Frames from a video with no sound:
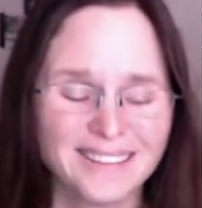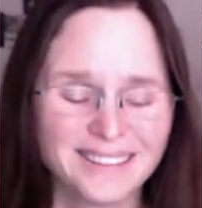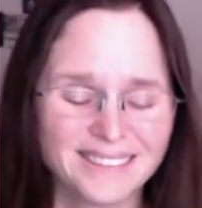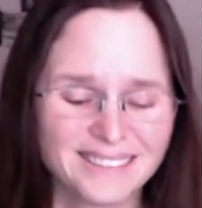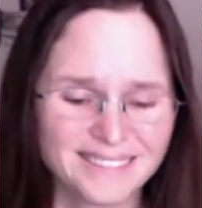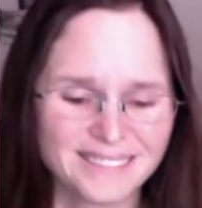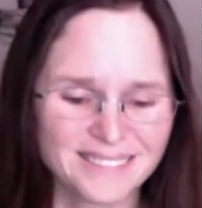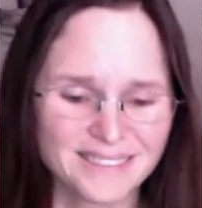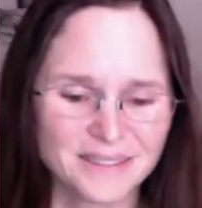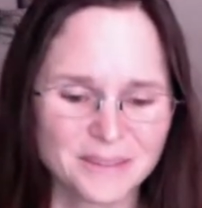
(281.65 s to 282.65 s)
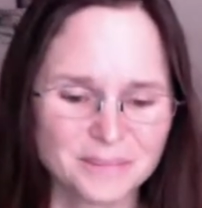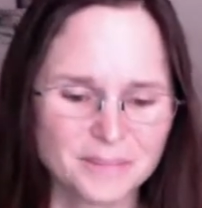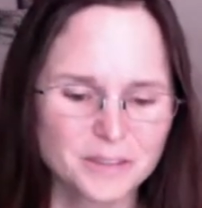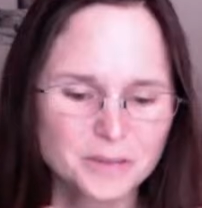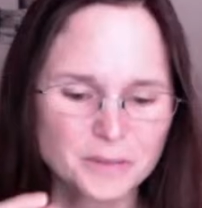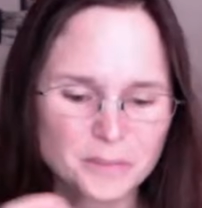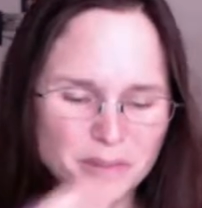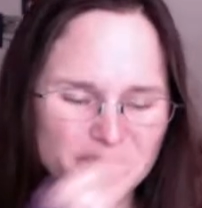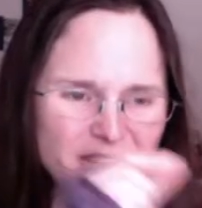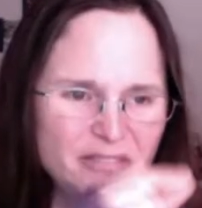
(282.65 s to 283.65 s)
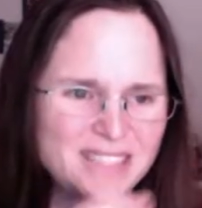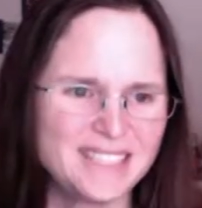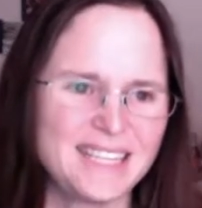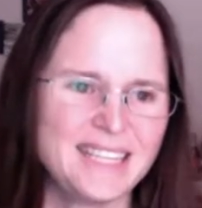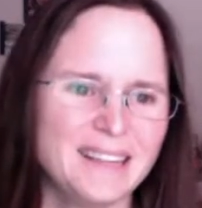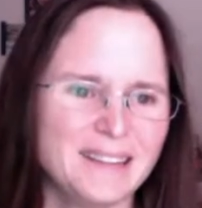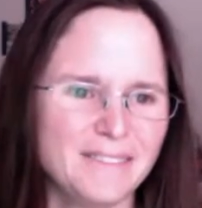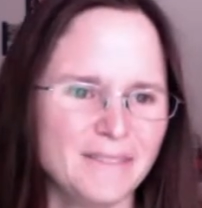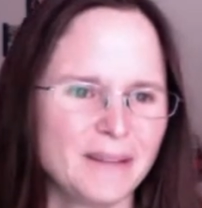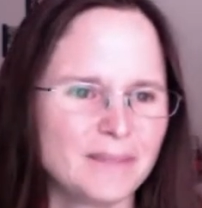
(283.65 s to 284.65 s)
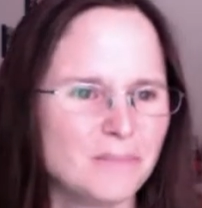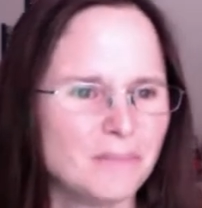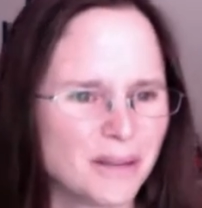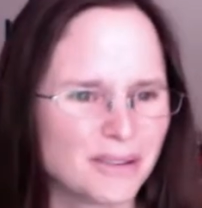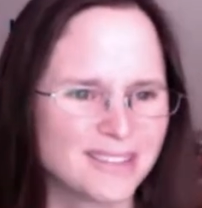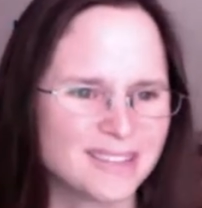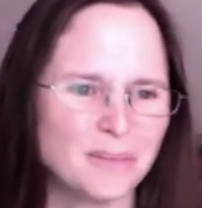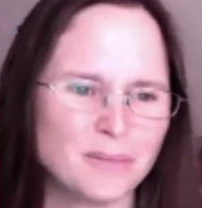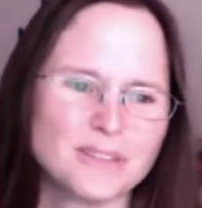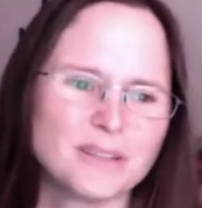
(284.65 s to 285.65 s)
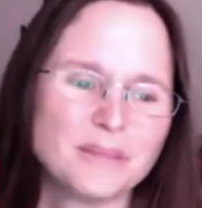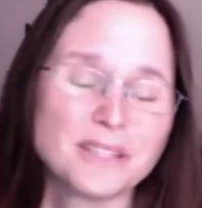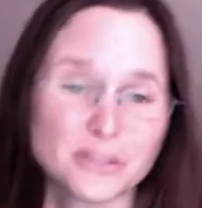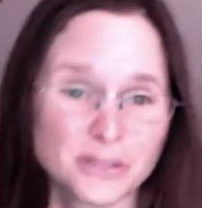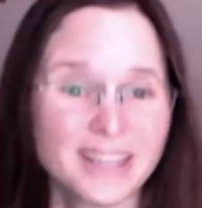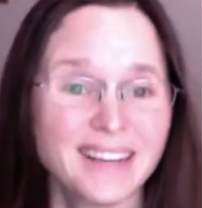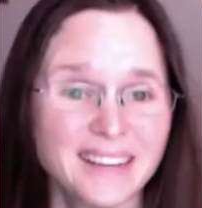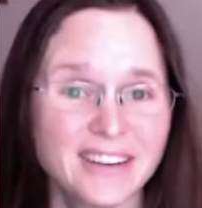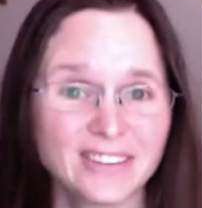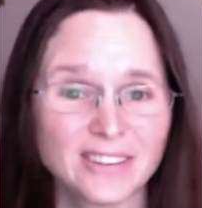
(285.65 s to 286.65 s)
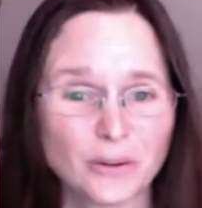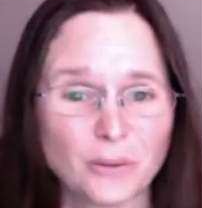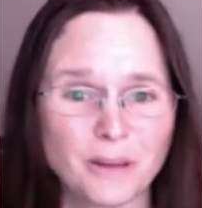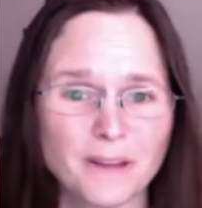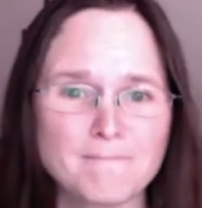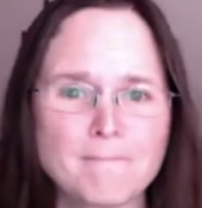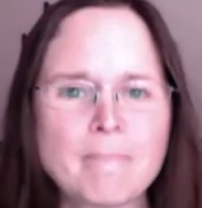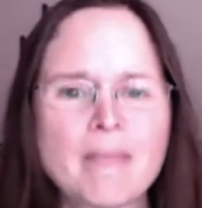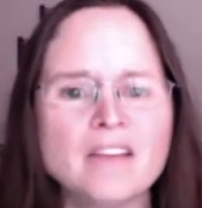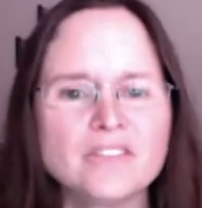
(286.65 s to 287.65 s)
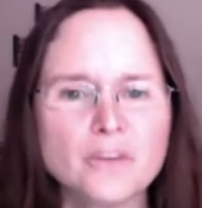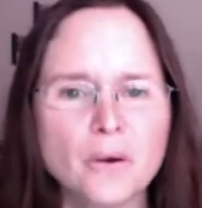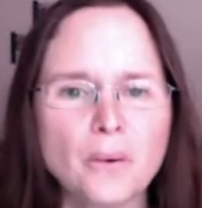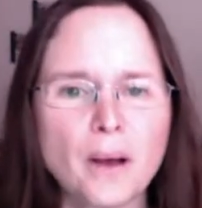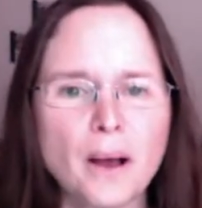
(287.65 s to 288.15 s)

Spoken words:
specificity with better examples and pictures here in a little bit. So